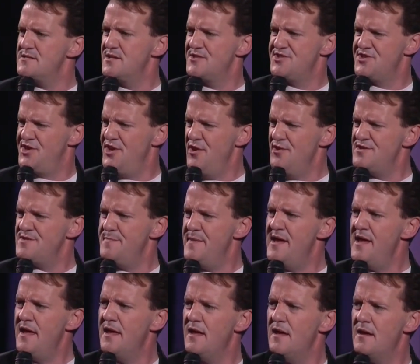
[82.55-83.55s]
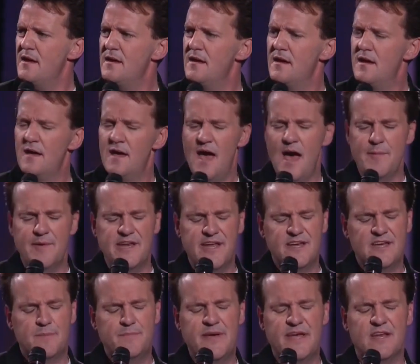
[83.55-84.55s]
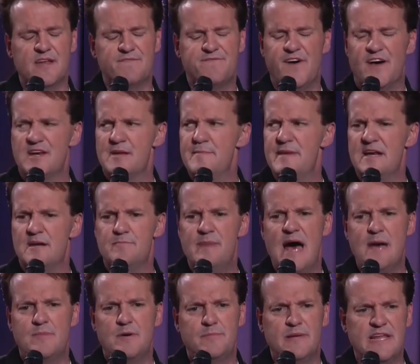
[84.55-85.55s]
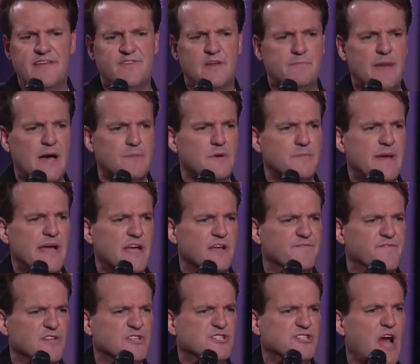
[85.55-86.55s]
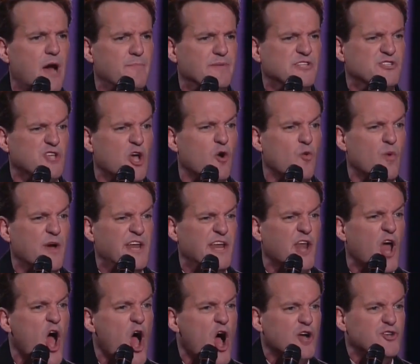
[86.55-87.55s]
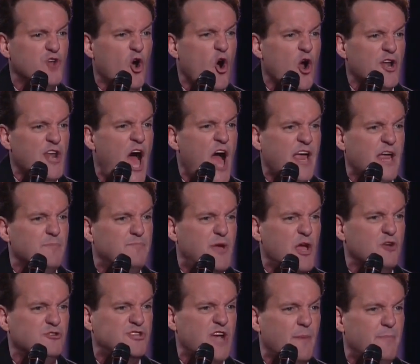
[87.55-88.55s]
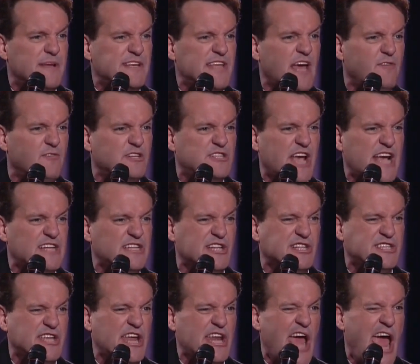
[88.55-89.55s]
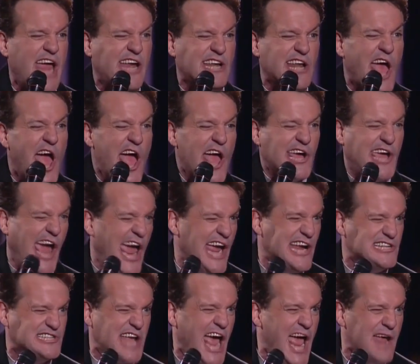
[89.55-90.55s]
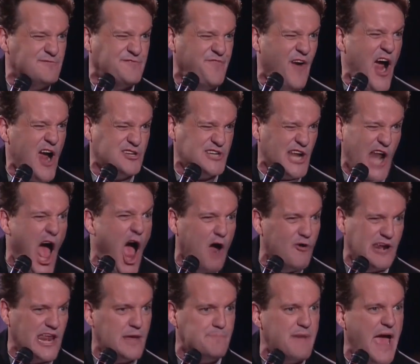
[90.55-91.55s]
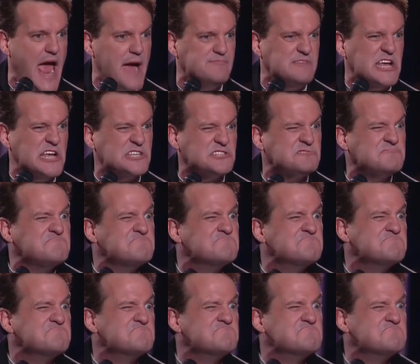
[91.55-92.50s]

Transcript: Yeah. Excuse me. I'm an independent, fundamental, Bible believing, Bible banging, foot stomping, soul winning, door knocking, pew jumping, devil chasing, sin hating, King James Version only Baptist. Mm.